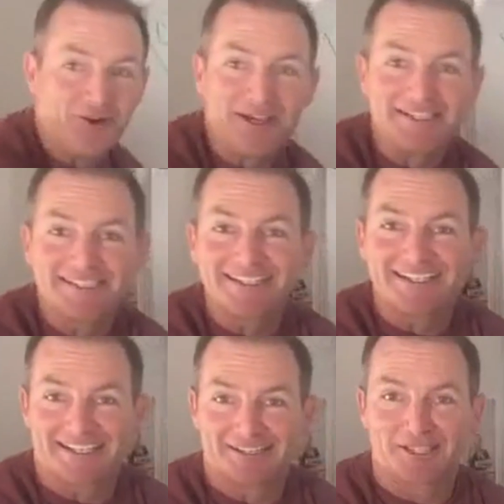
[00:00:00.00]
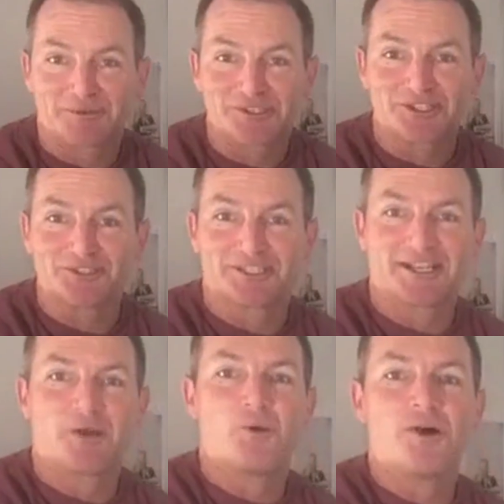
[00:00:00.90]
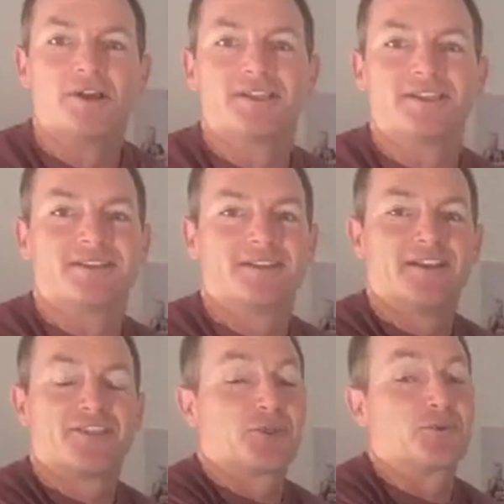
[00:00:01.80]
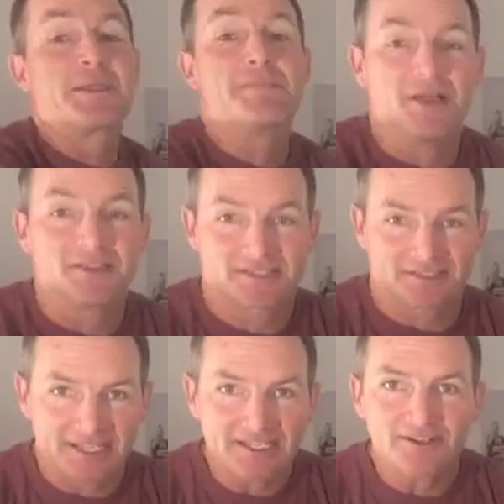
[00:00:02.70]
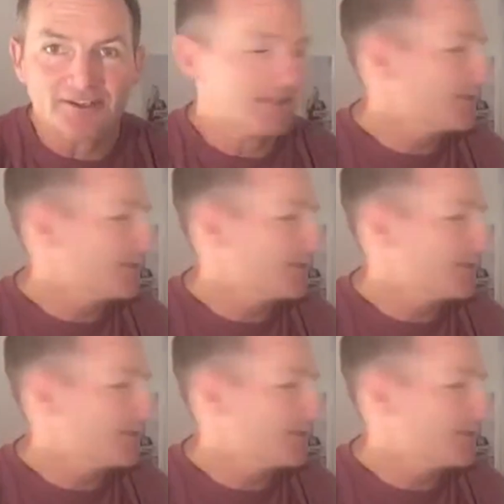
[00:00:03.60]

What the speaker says: I didn't get the result that I wanted 3 months later, and